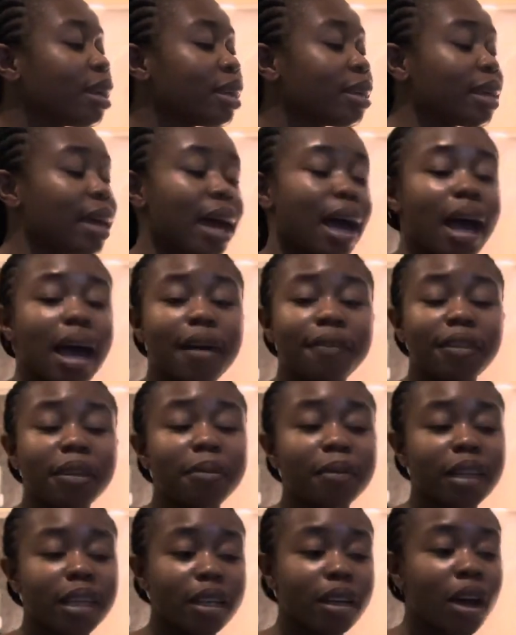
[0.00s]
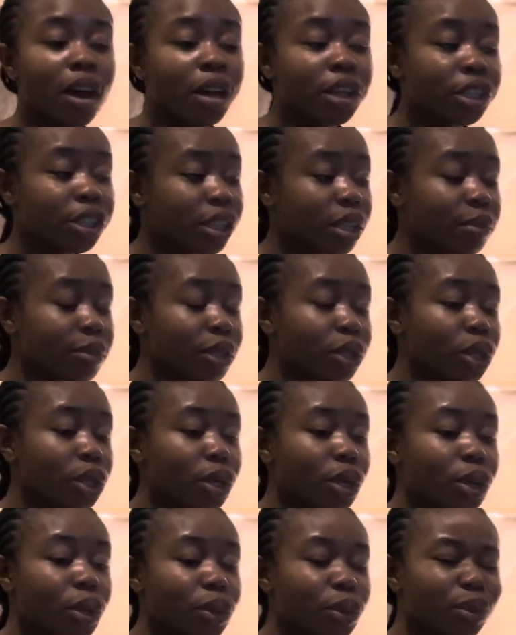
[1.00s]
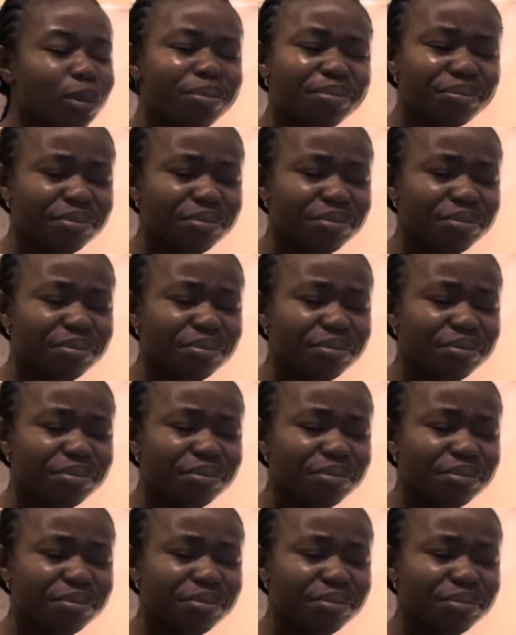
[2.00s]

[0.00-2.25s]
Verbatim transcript: yeah after my lunch i'm gonna go